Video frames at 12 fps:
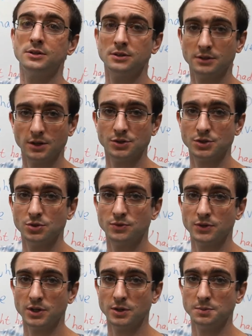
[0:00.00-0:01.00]
Those are your
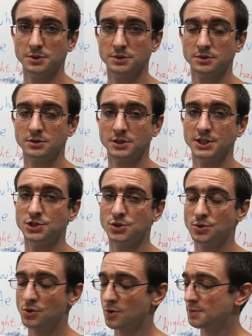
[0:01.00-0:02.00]
verbs in 2
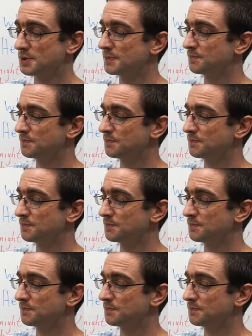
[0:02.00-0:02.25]
groups.